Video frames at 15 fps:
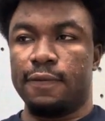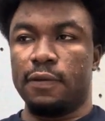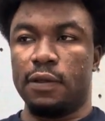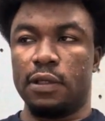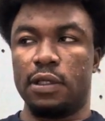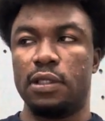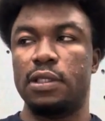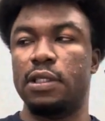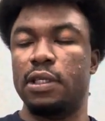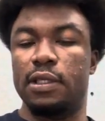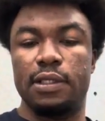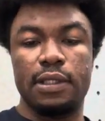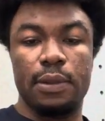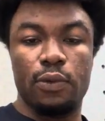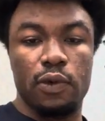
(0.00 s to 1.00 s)
let's say,
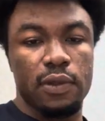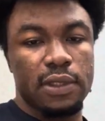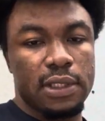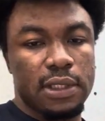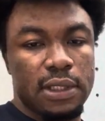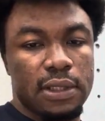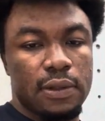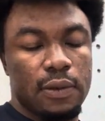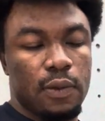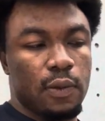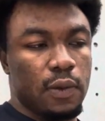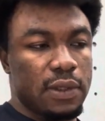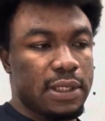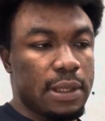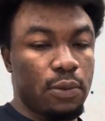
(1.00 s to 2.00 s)

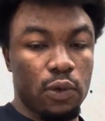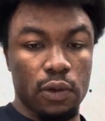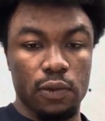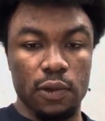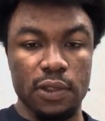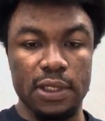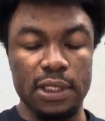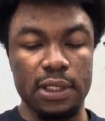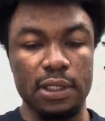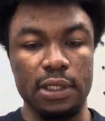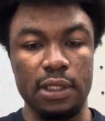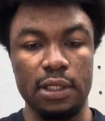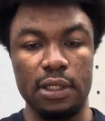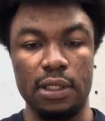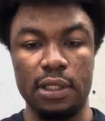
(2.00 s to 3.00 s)
someone was in
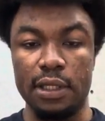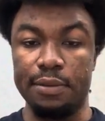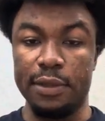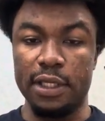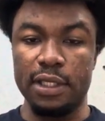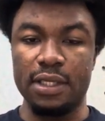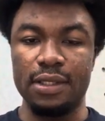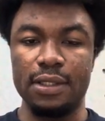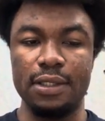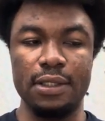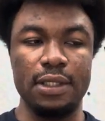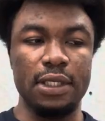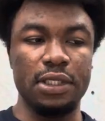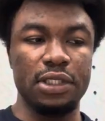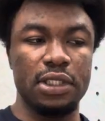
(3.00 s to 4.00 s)
immediate
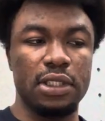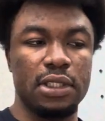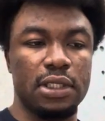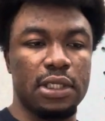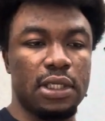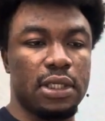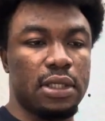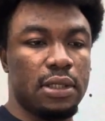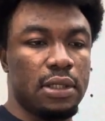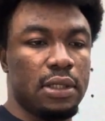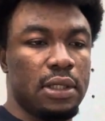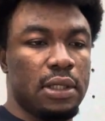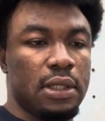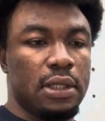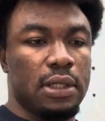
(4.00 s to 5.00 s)
danger, like
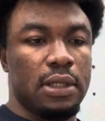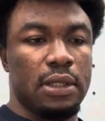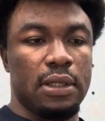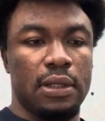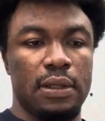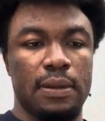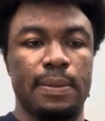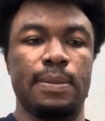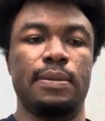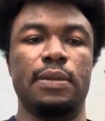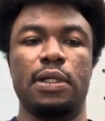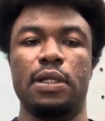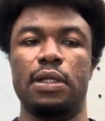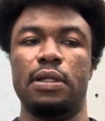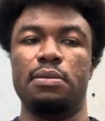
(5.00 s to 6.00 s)

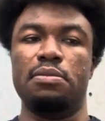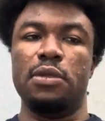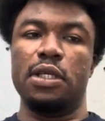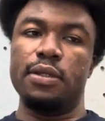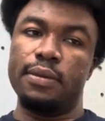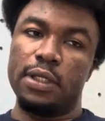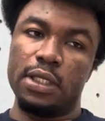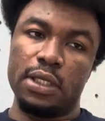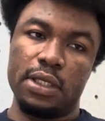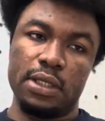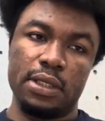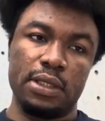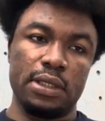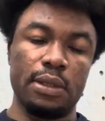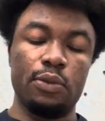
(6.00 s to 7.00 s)
maybe
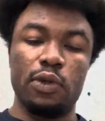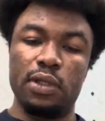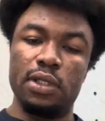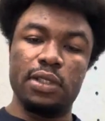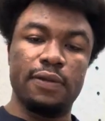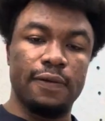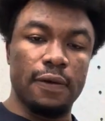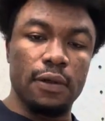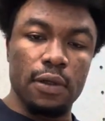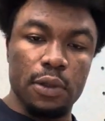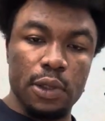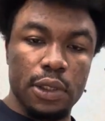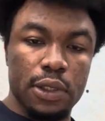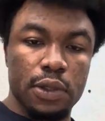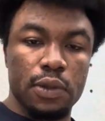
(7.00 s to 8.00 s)
someone is
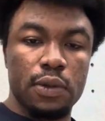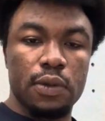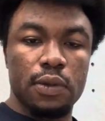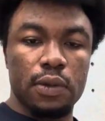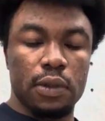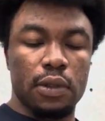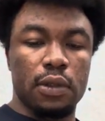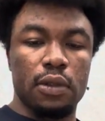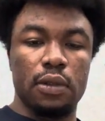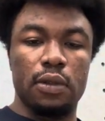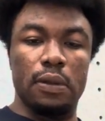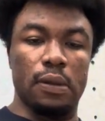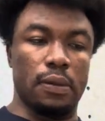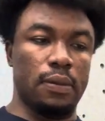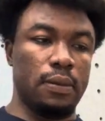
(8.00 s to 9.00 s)
following you, or